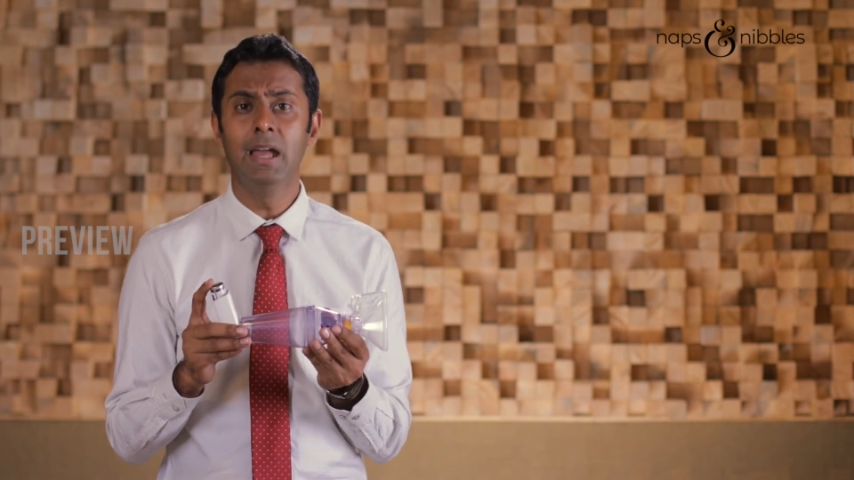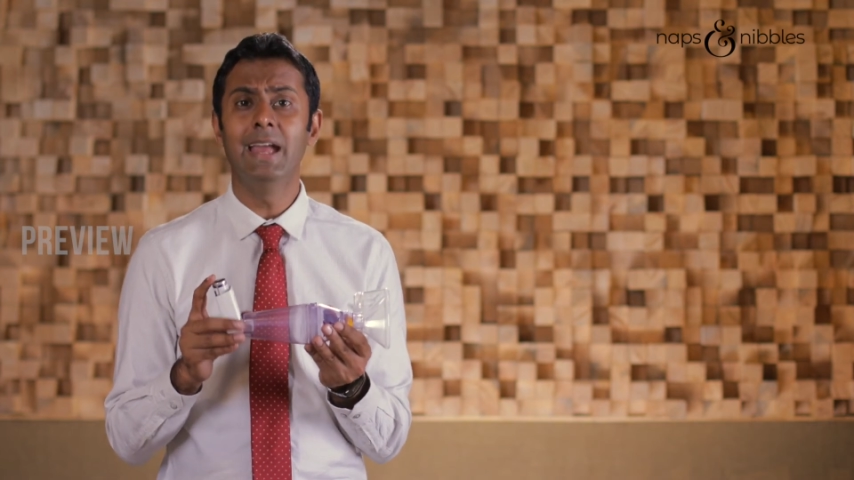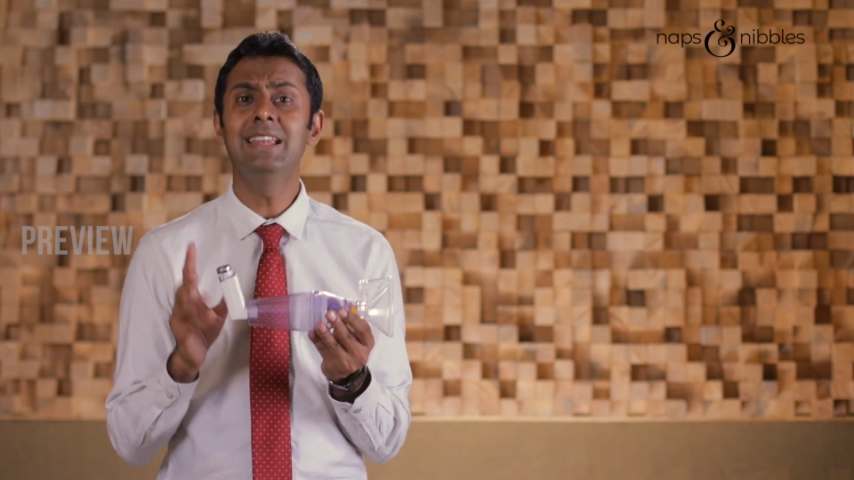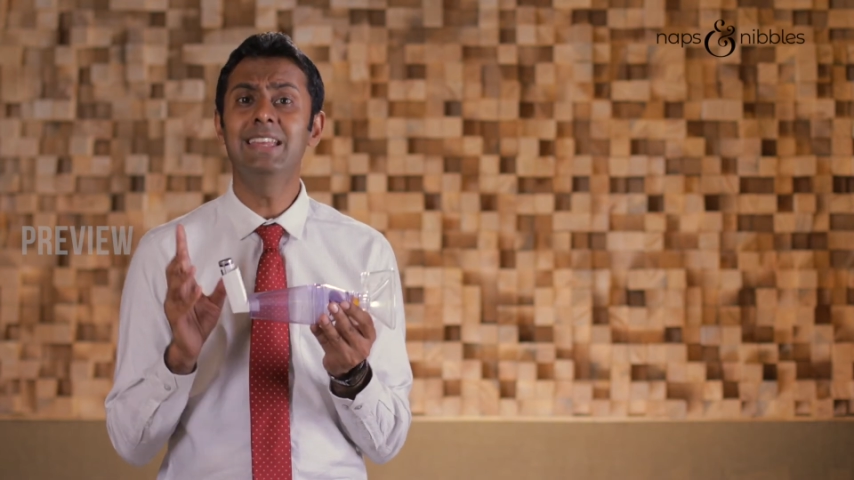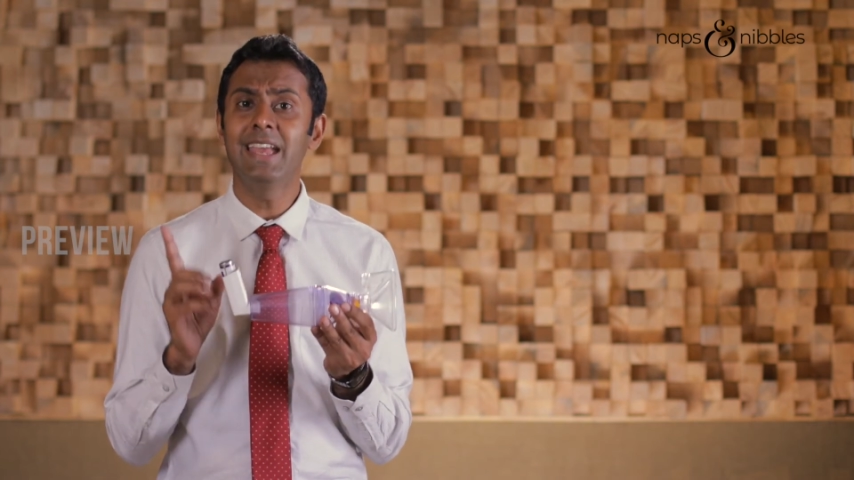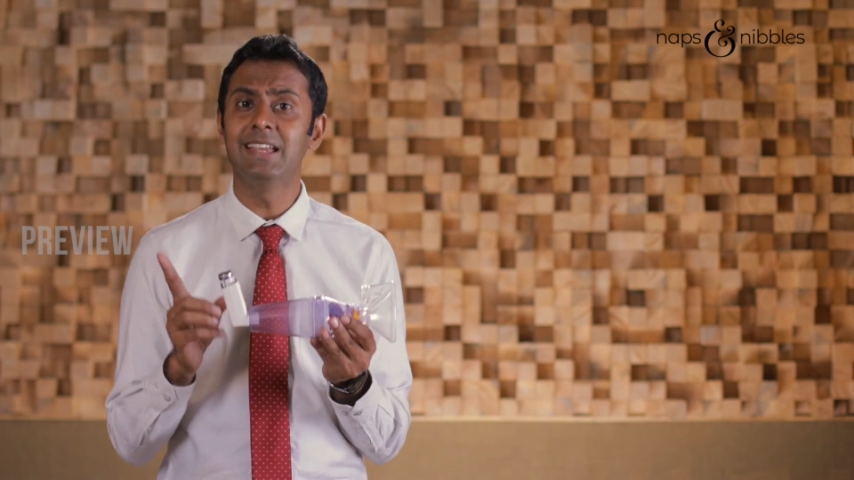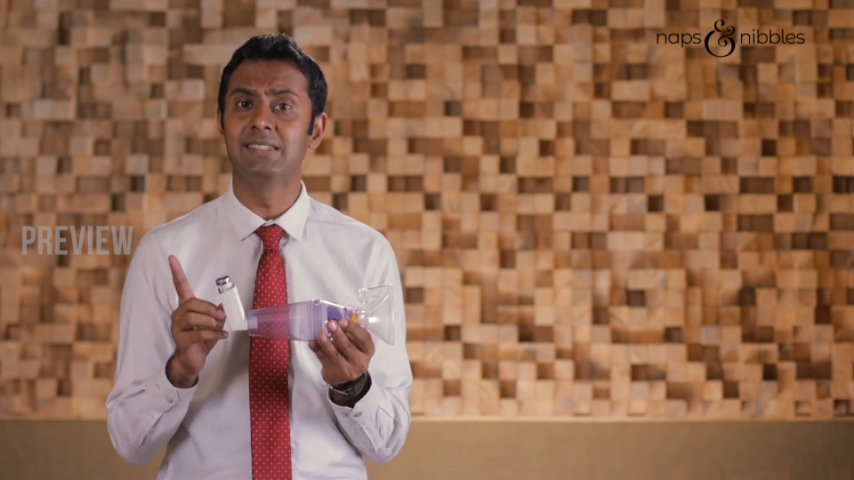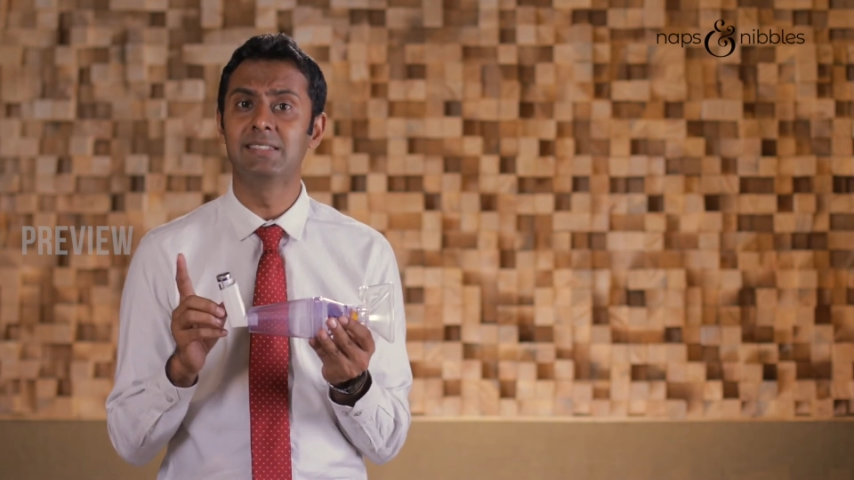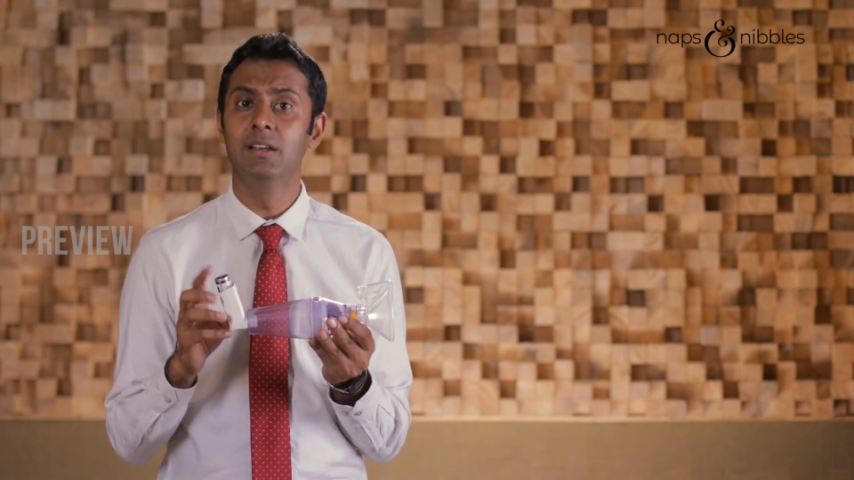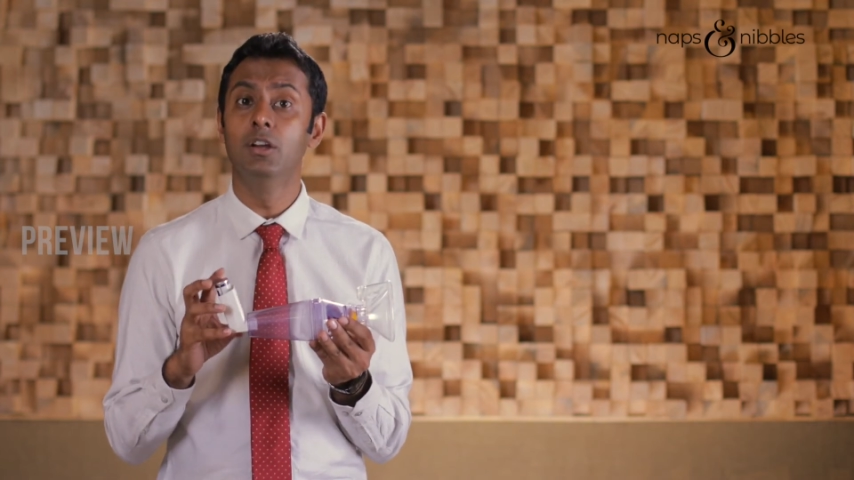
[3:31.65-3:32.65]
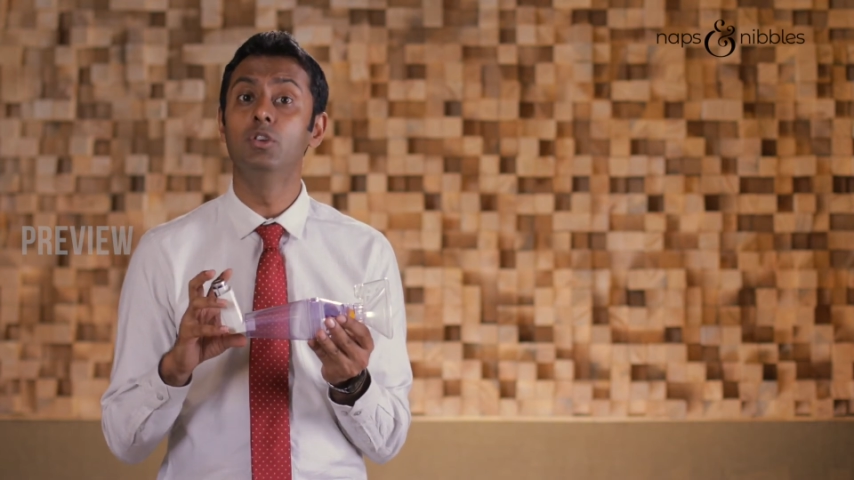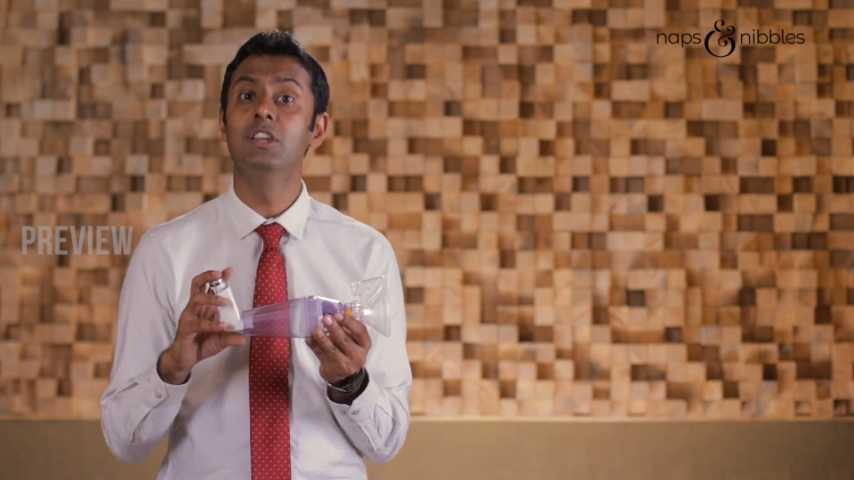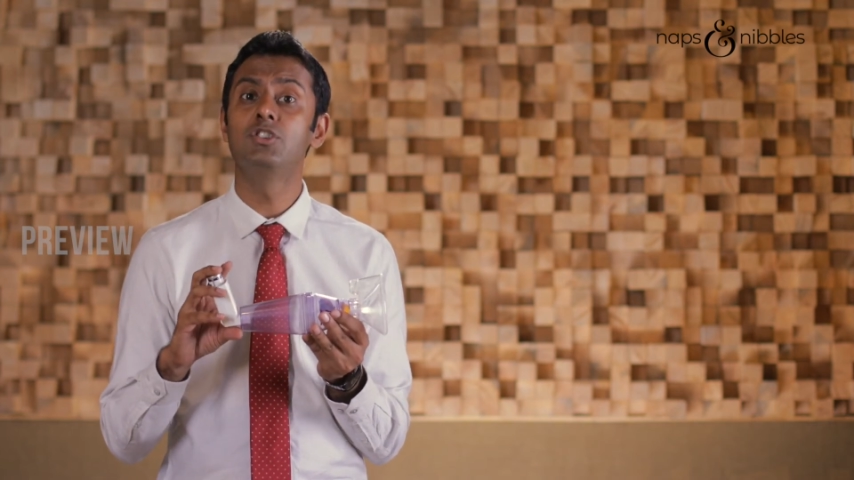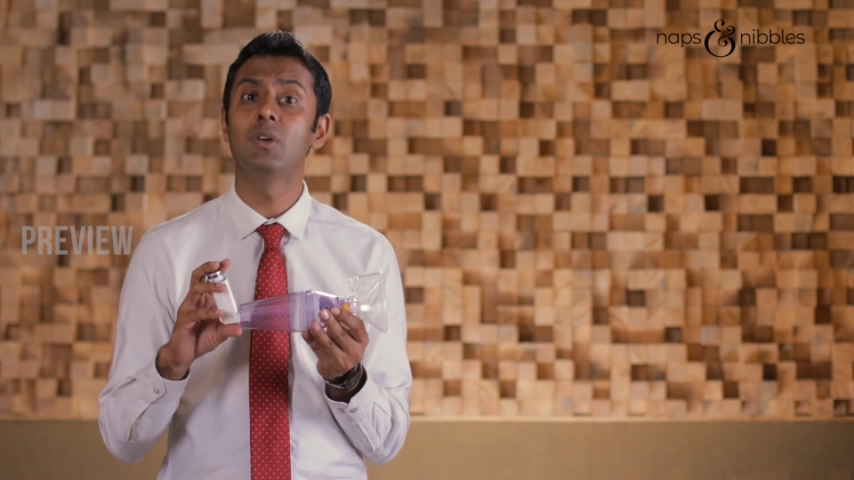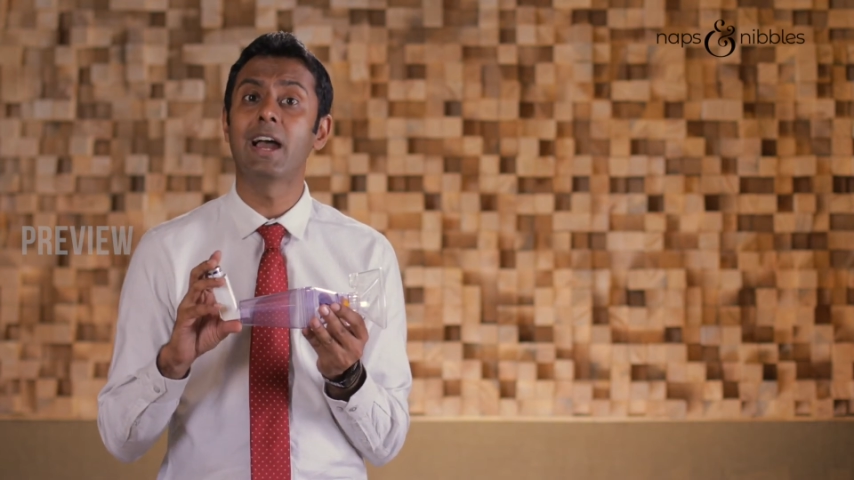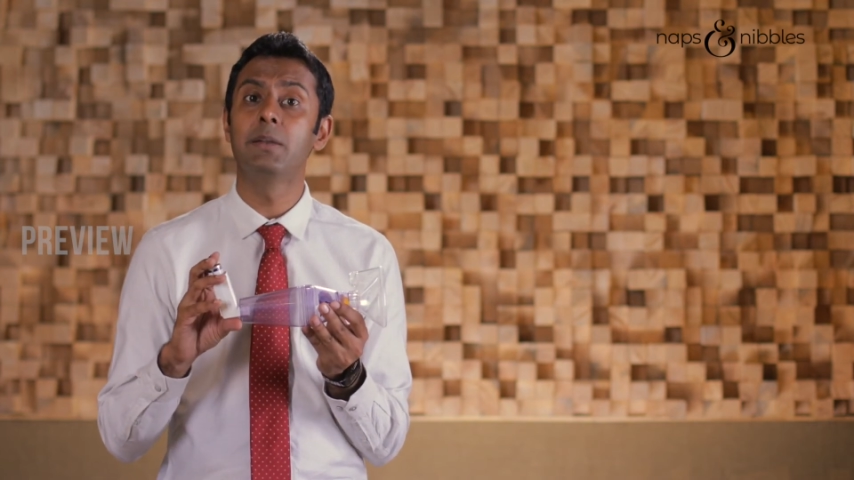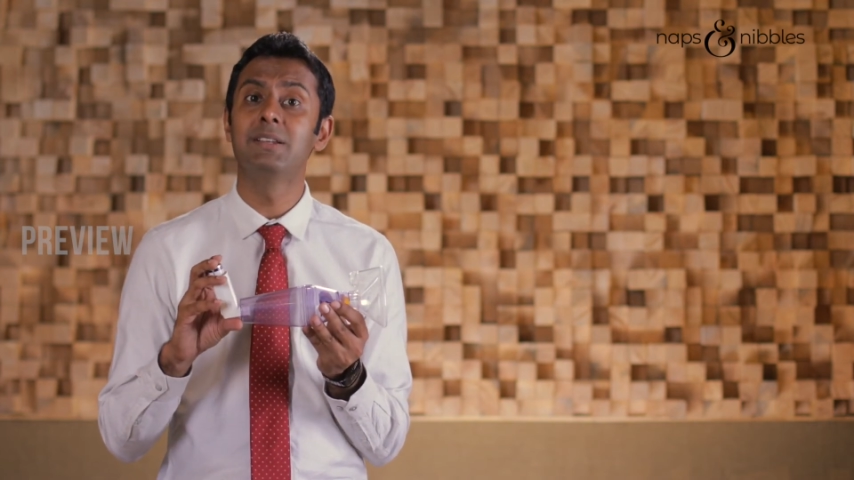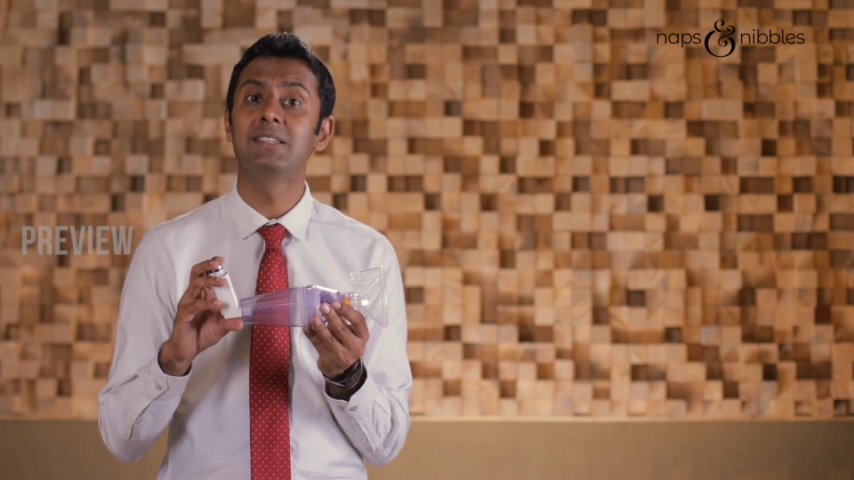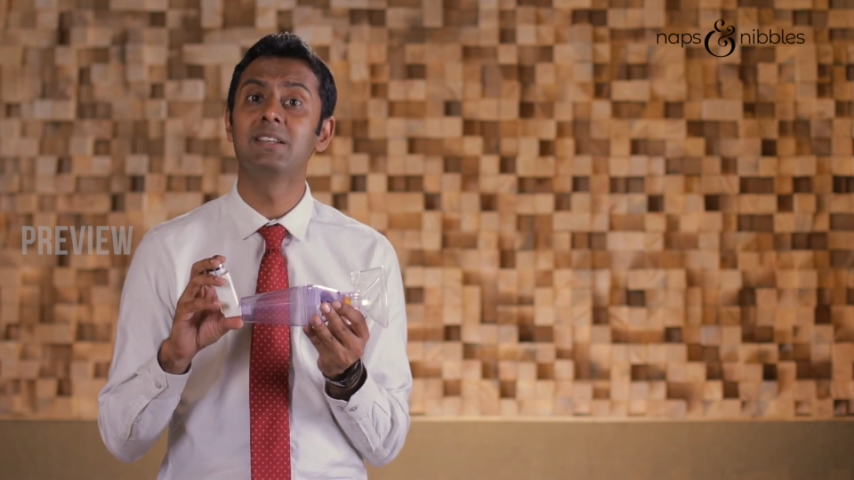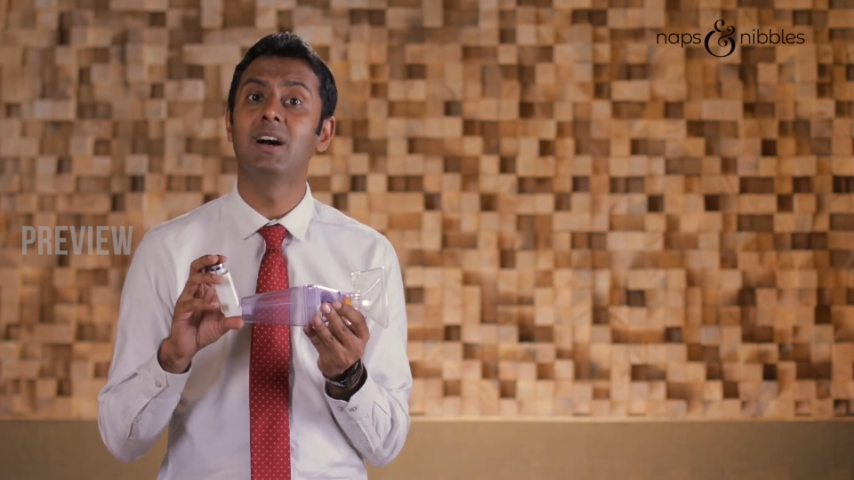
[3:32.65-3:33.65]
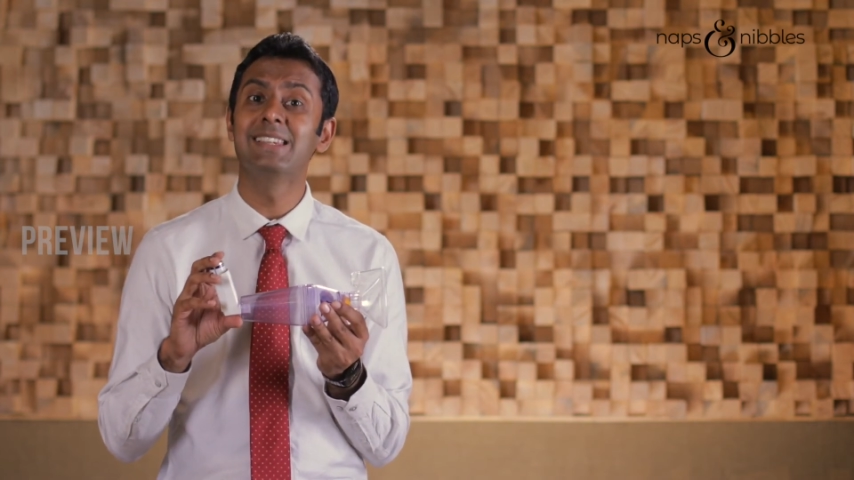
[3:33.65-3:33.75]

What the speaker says: In case you need to administer